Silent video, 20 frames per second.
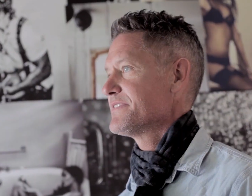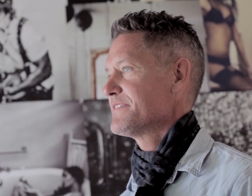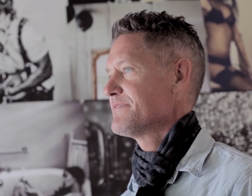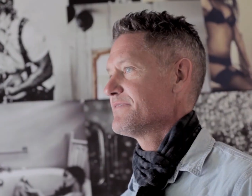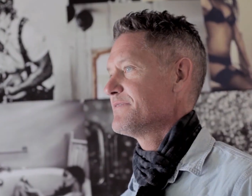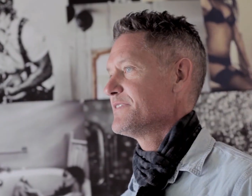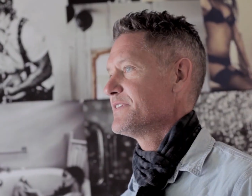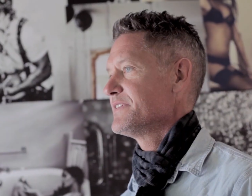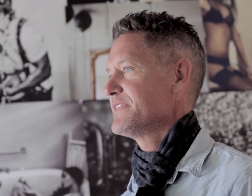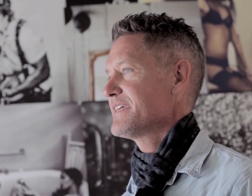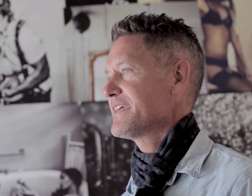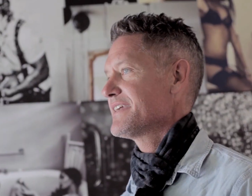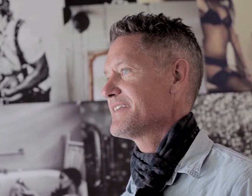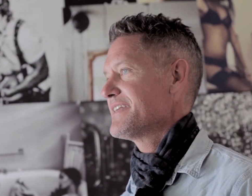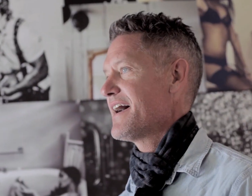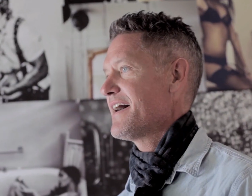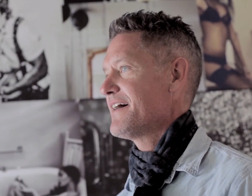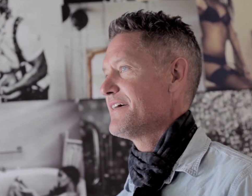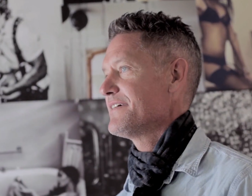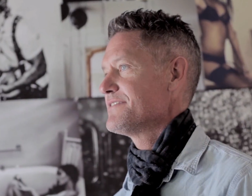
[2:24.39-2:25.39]
to really
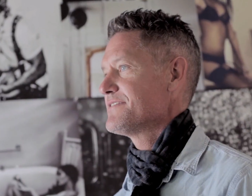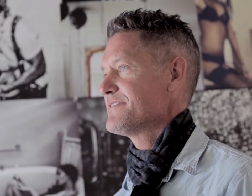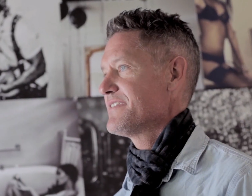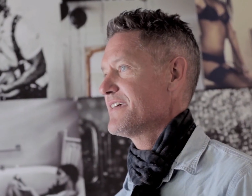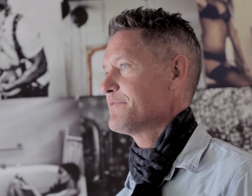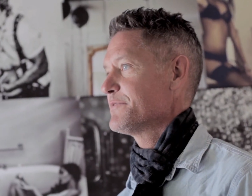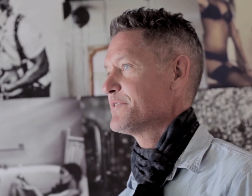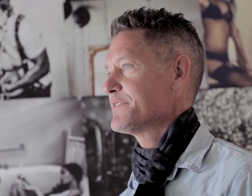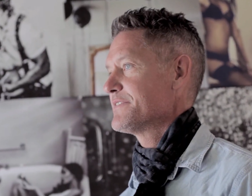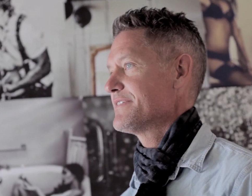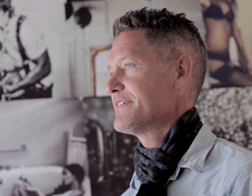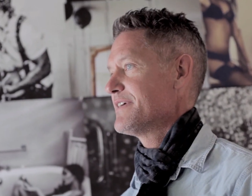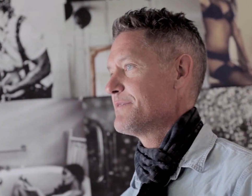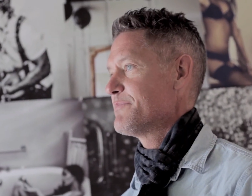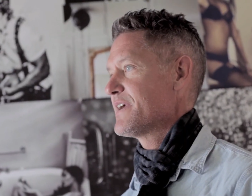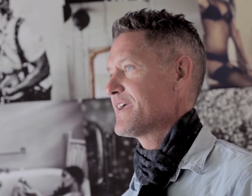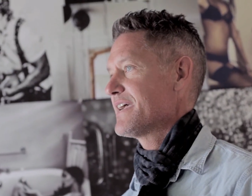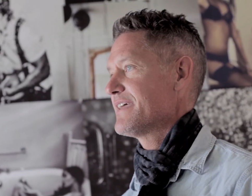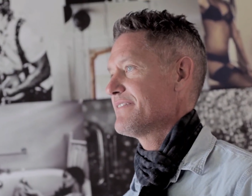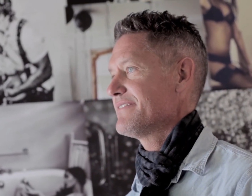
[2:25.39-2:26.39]
acknowledge that we're a
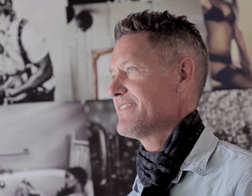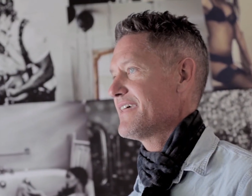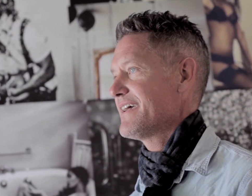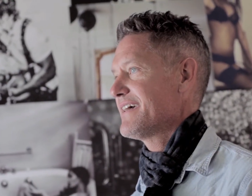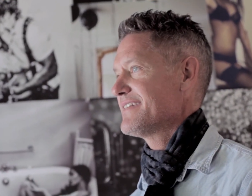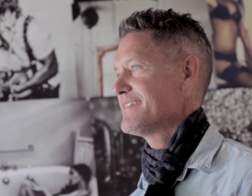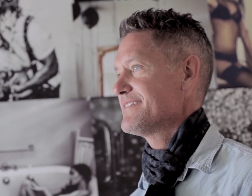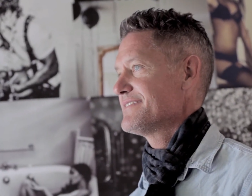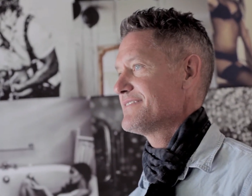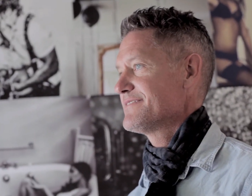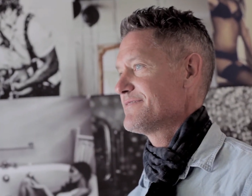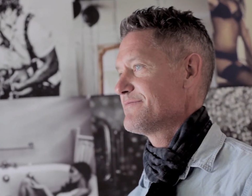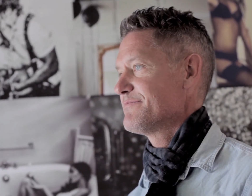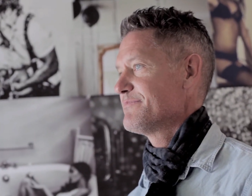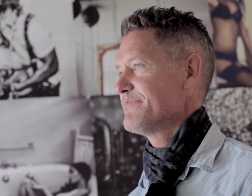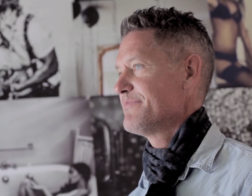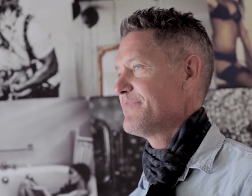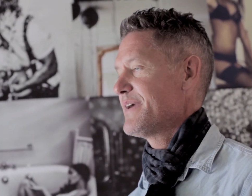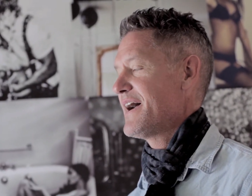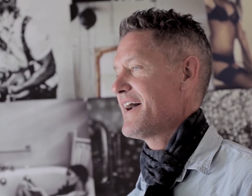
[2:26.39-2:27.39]
brand that is
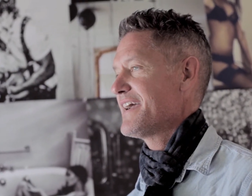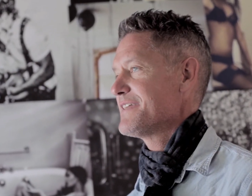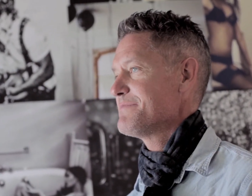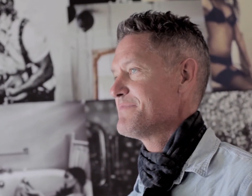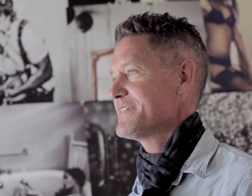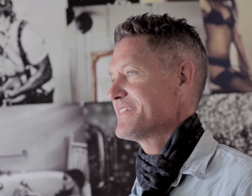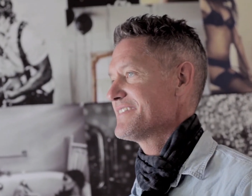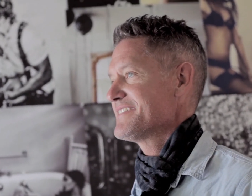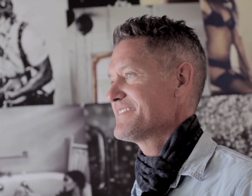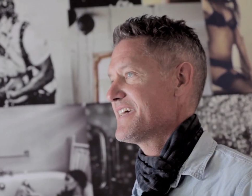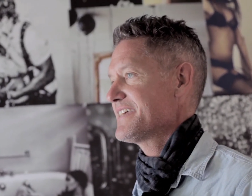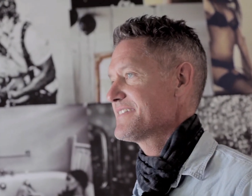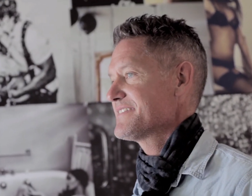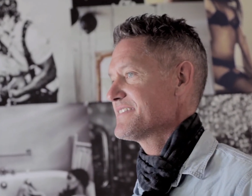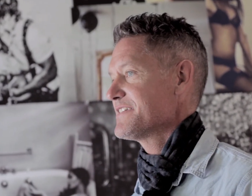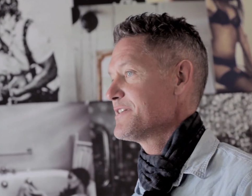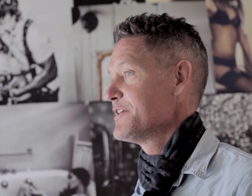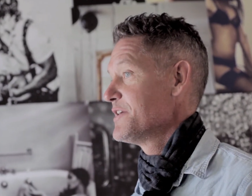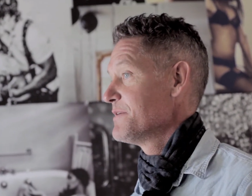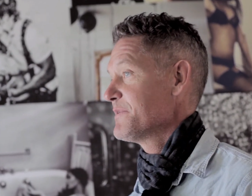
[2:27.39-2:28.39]
behind being
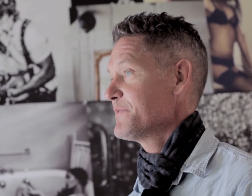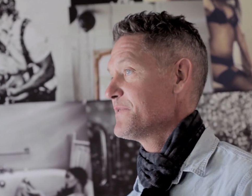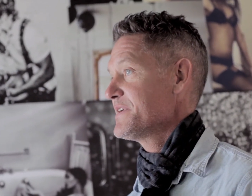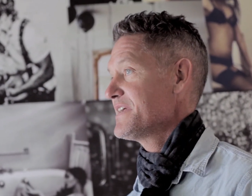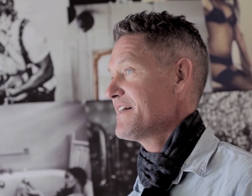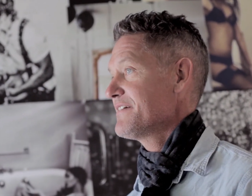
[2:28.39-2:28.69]
sexy. But we